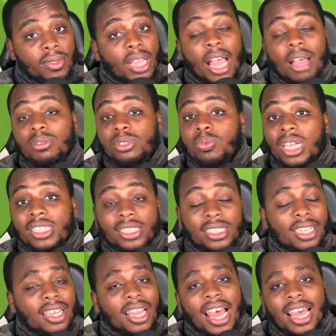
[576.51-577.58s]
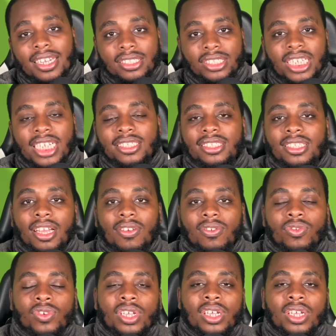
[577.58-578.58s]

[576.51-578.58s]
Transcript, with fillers: I was watching a lot of Jet stuff.